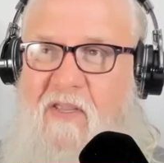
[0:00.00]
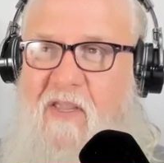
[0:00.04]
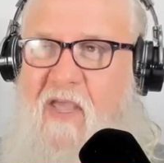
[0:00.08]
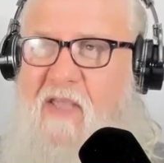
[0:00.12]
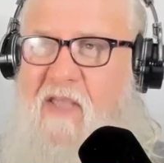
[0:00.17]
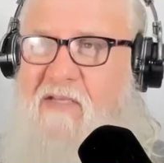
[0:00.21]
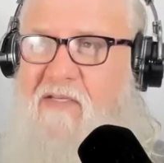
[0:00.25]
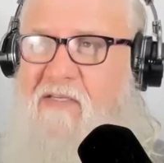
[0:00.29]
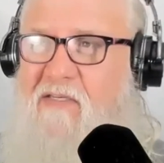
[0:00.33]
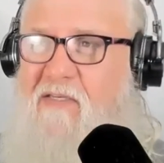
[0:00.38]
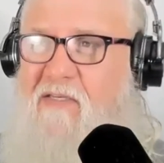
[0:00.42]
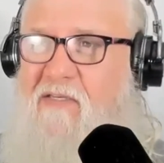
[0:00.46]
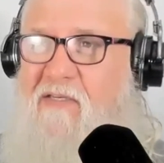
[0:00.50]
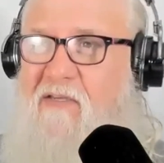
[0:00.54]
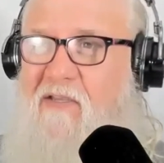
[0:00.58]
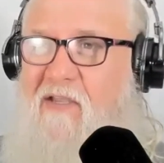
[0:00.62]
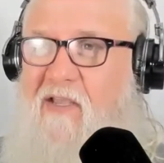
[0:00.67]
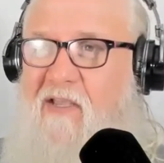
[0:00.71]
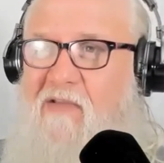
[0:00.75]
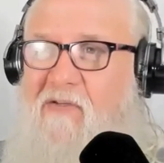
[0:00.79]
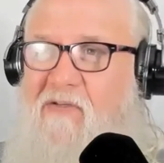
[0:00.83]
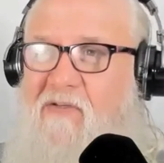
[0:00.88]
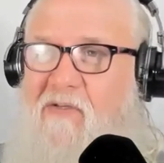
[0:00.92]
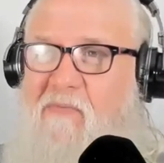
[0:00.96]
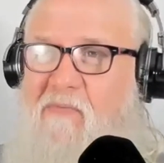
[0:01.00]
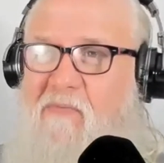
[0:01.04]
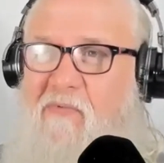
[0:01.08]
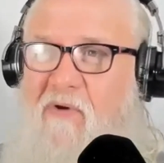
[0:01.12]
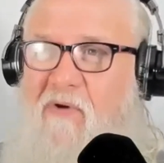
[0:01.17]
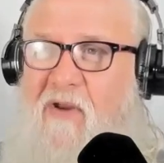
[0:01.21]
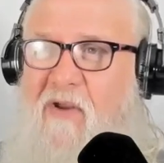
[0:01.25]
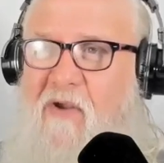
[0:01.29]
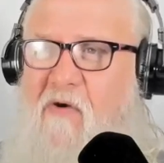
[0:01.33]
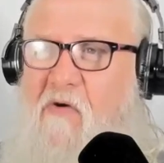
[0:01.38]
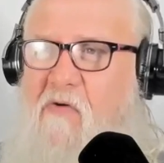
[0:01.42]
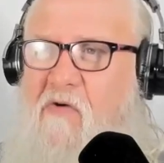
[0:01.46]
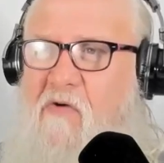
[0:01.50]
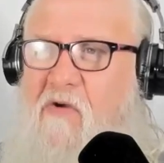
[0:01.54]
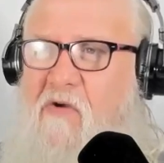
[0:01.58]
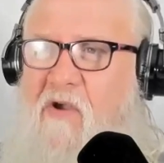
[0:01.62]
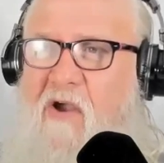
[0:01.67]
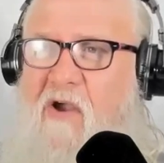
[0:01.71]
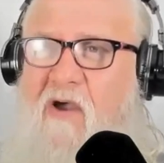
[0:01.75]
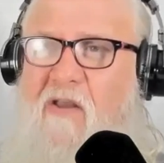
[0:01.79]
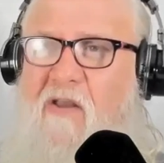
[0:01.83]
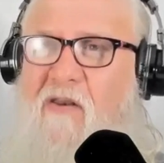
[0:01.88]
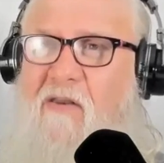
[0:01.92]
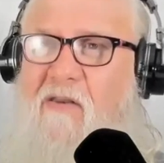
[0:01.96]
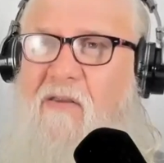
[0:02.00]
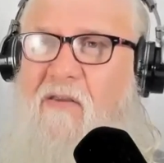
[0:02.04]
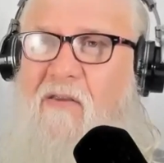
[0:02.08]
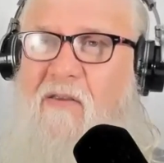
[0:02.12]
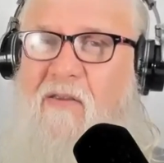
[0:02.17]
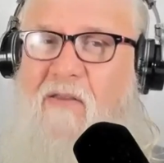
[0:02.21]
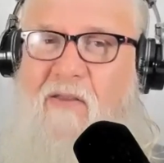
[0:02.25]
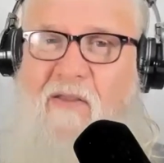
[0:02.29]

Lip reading: yes, I used to pray, oh God,